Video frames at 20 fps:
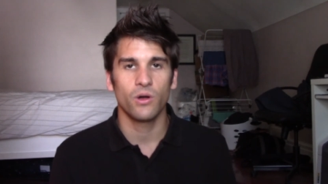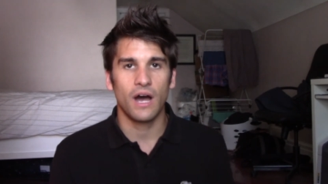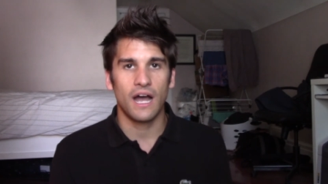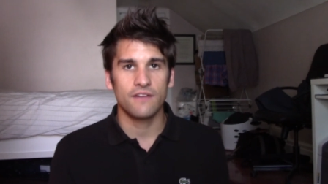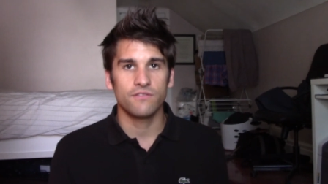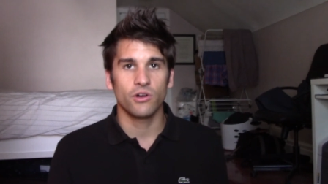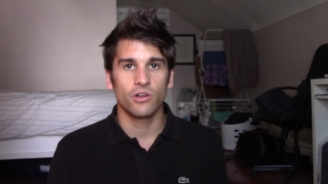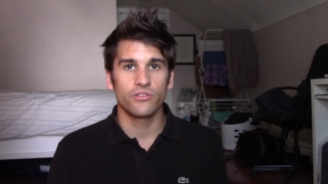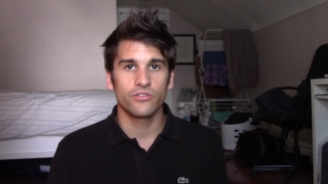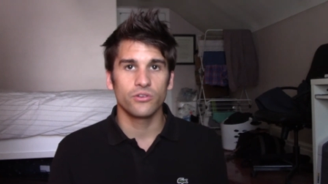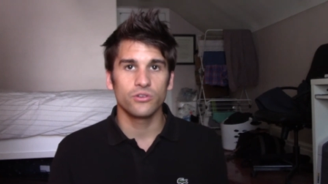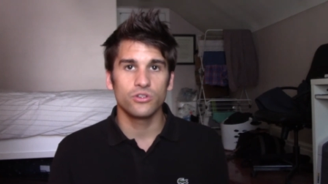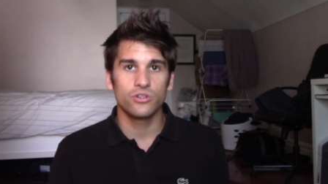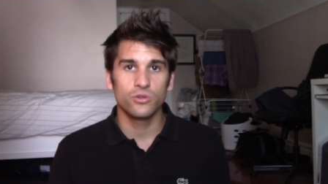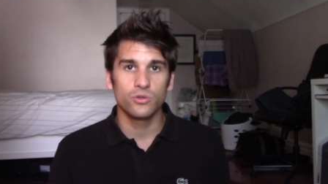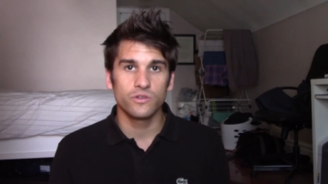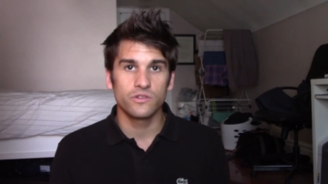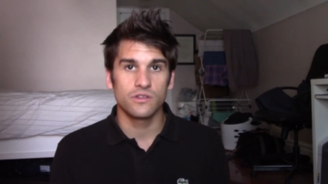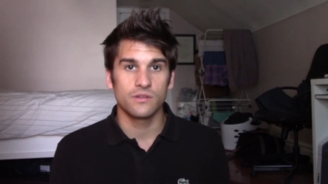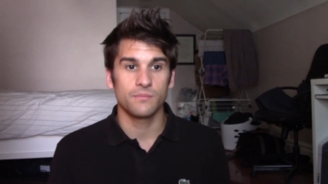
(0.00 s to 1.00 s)
I've also
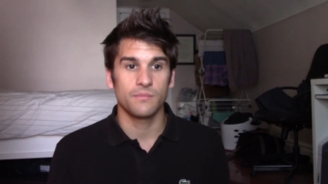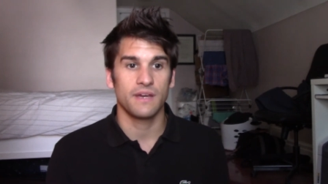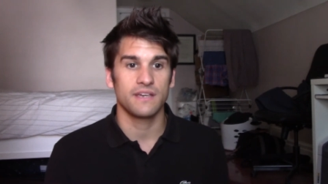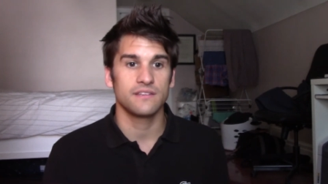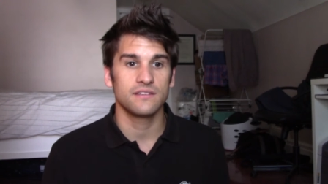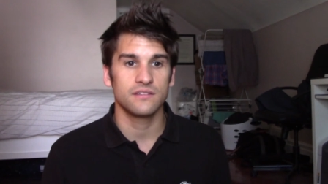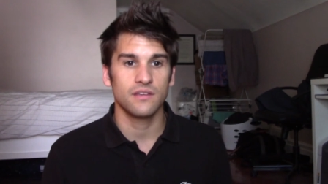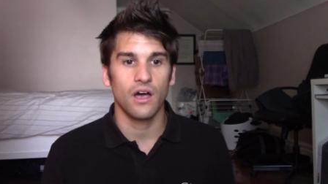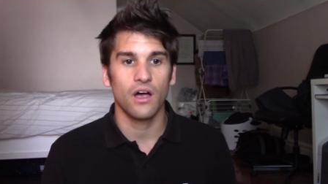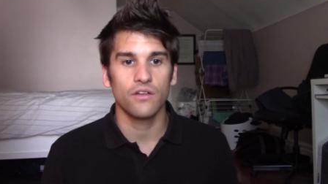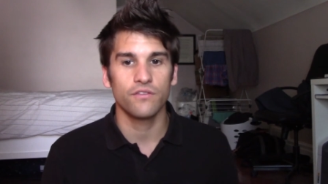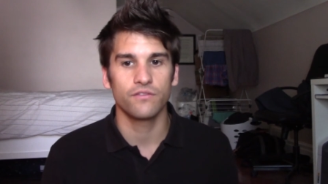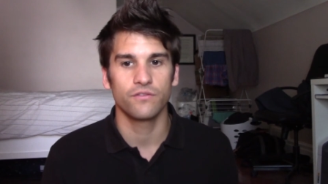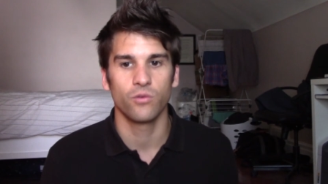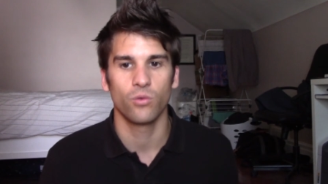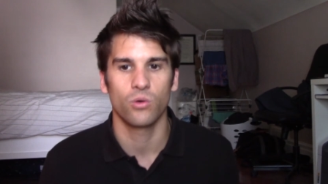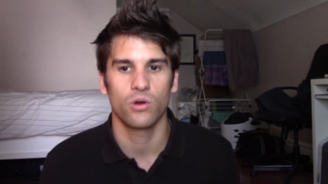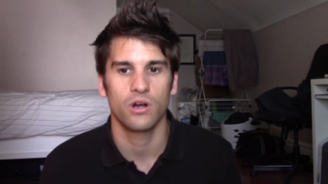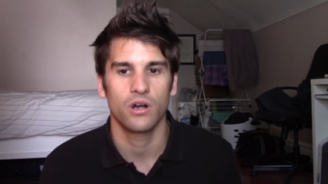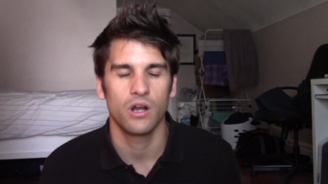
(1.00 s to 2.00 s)
used them myself
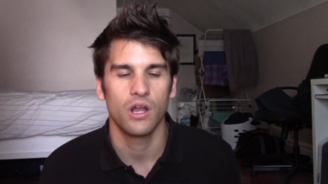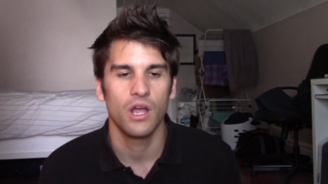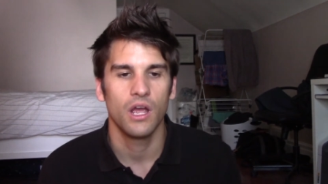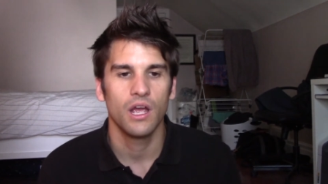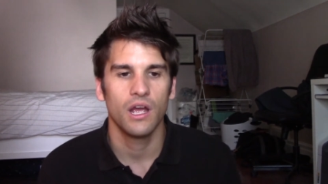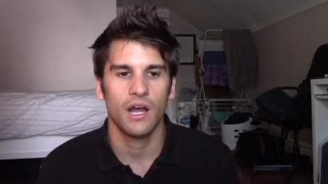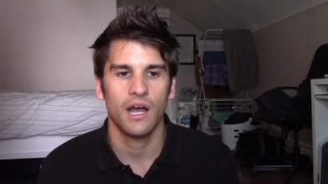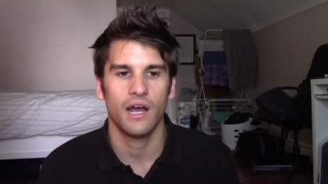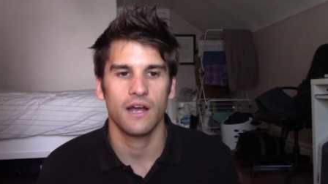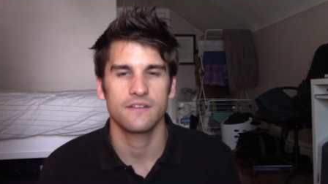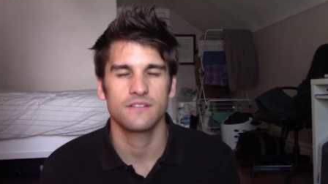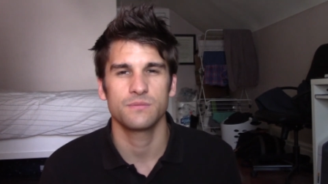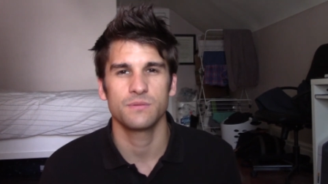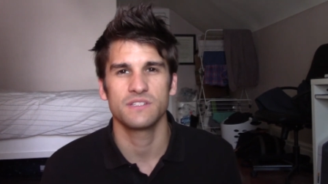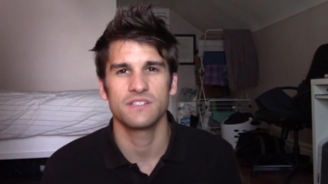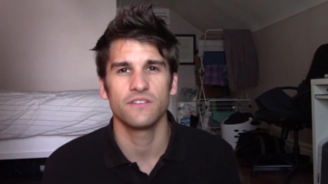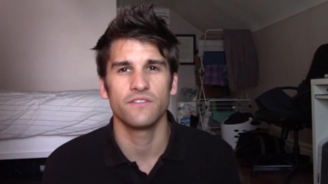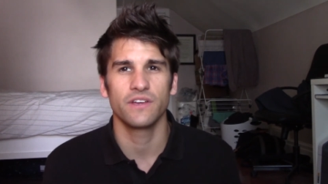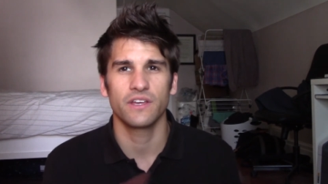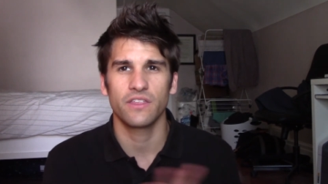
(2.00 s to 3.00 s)
for
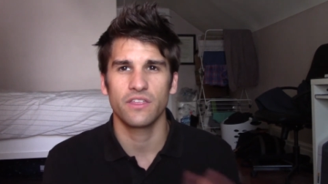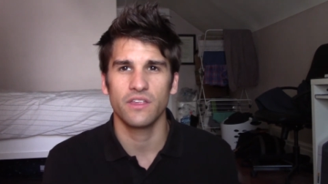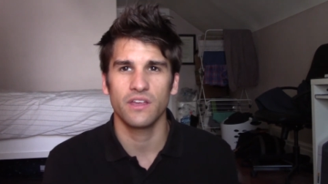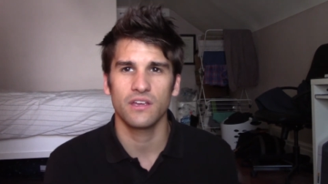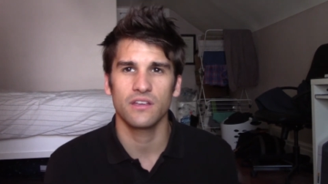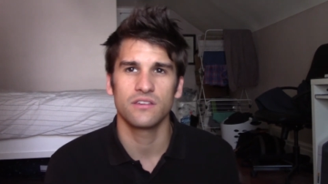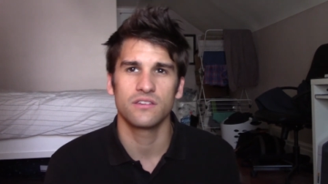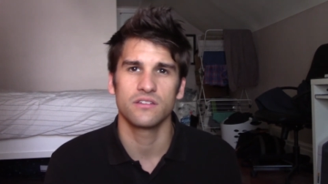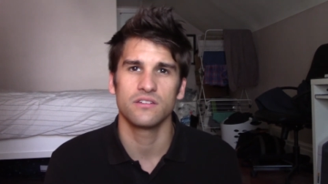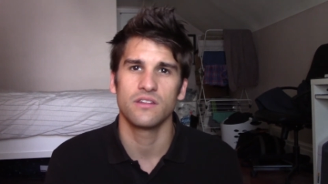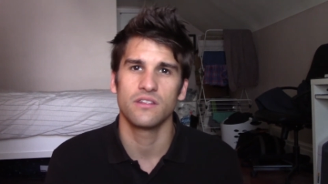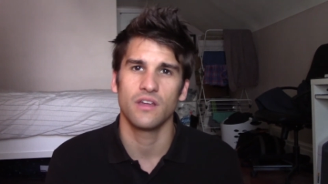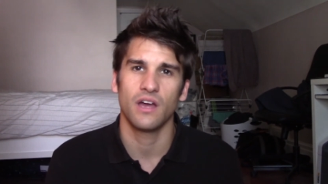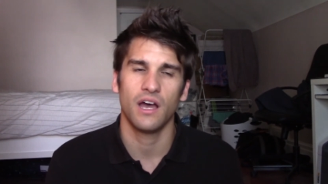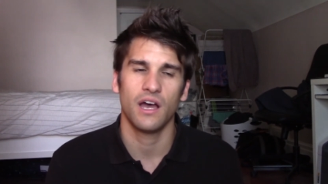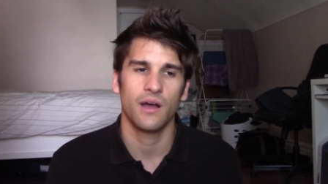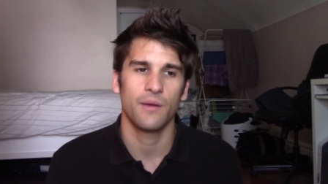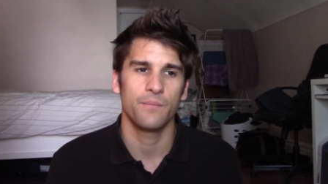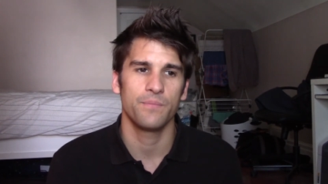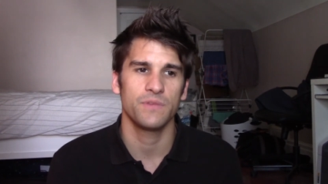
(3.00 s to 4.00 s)
specific things and
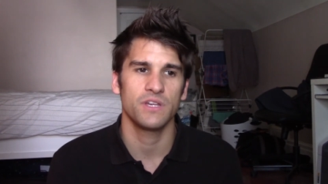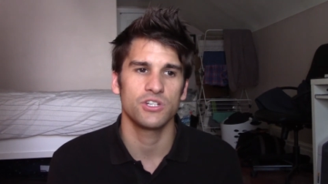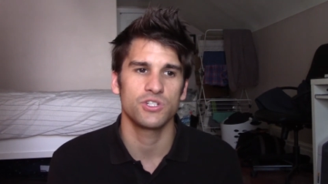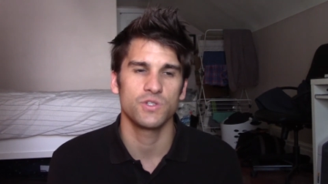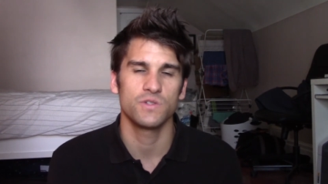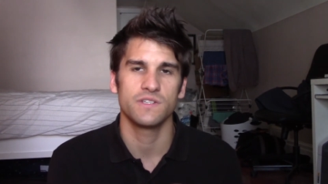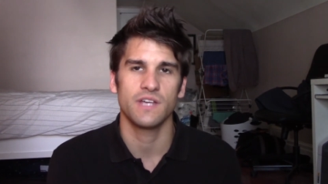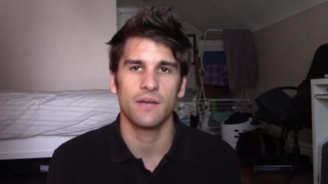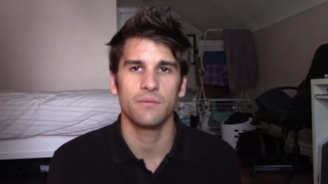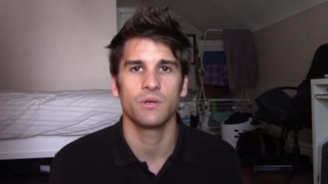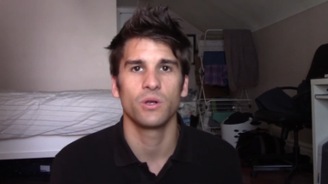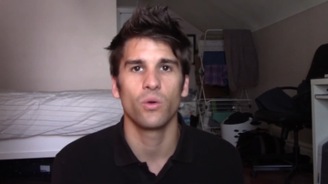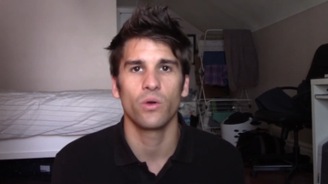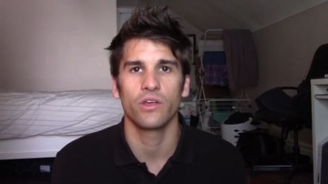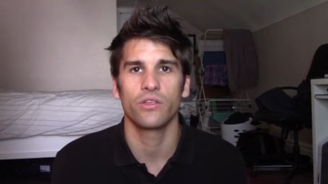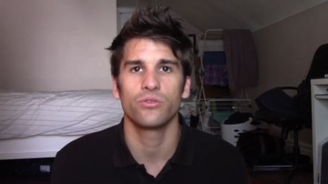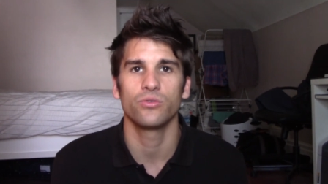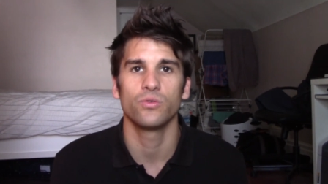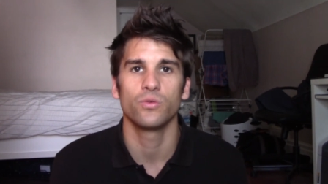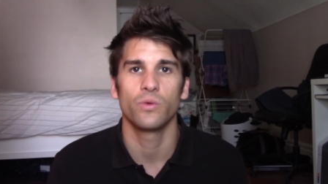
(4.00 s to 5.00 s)
issues I've been going
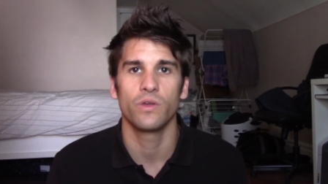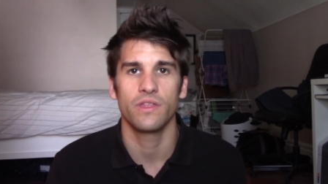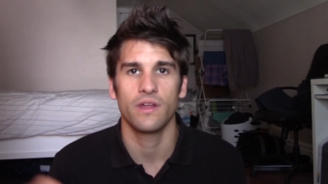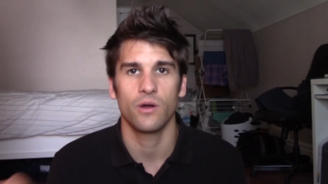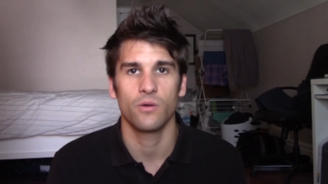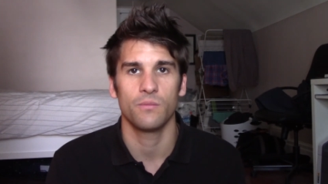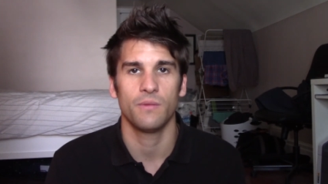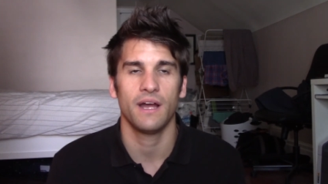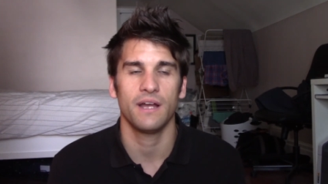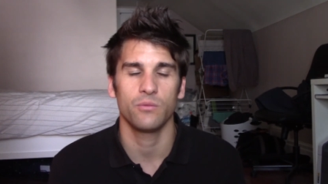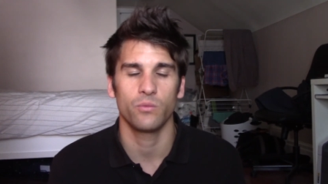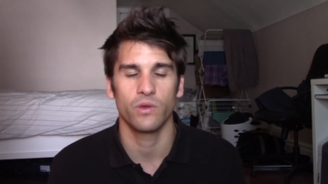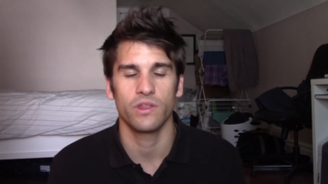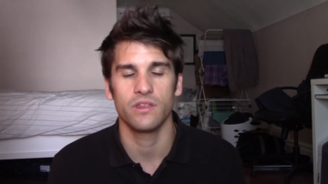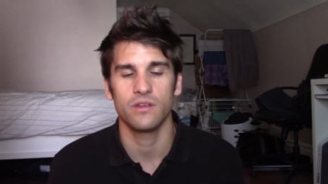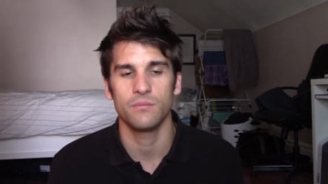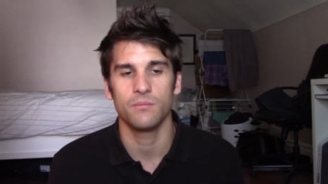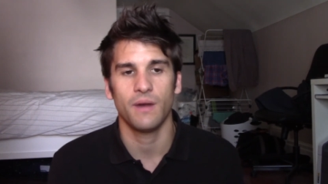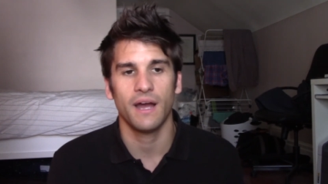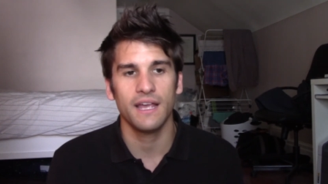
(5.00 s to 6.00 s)
through
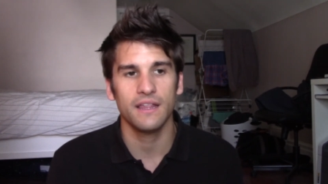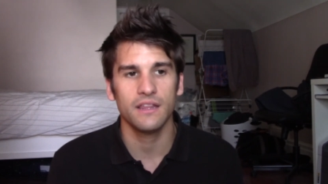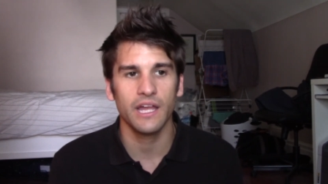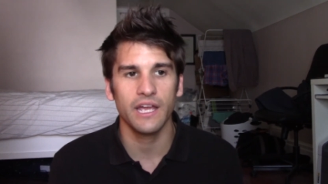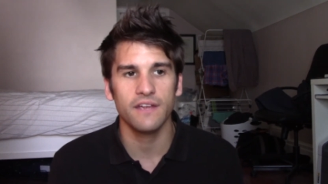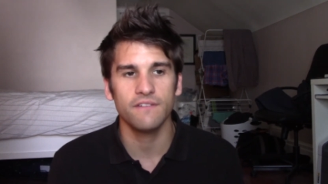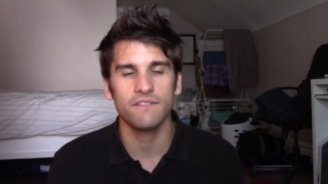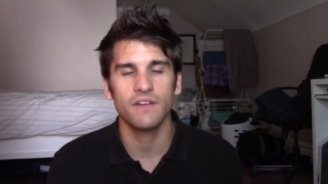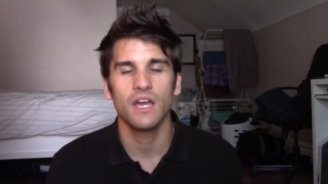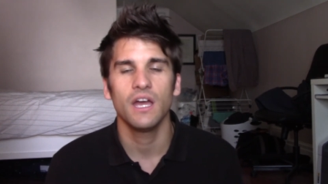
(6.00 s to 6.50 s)
within my life.